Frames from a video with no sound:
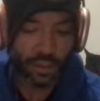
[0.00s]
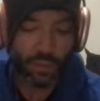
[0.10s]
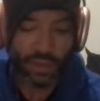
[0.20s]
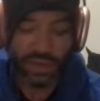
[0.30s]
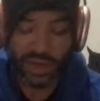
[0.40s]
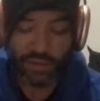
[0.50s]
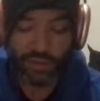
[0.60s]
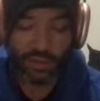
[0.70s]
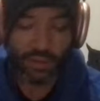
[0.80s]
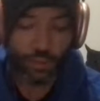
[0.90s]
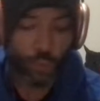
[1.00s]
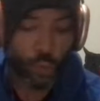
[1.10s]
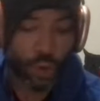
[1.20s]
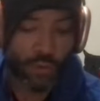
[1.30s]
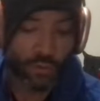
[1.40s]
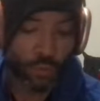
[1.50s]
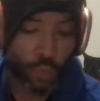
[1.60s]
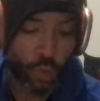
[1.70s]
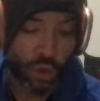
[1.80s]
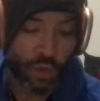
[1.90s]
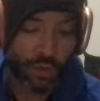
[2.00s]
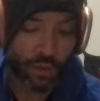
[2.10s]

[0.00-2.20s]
but never walk the walk.